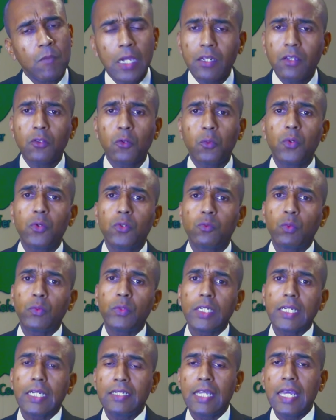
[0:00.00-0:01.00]
In other words, when
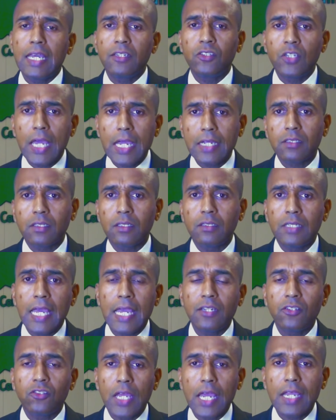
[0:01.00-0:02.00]
we look at Dan Jackson,
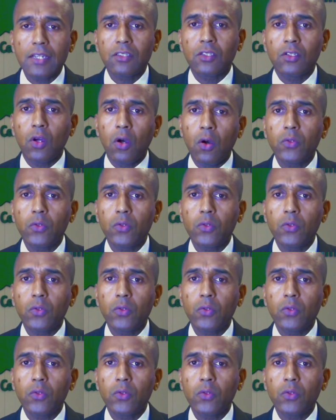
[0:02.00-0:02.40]
Dan Jackson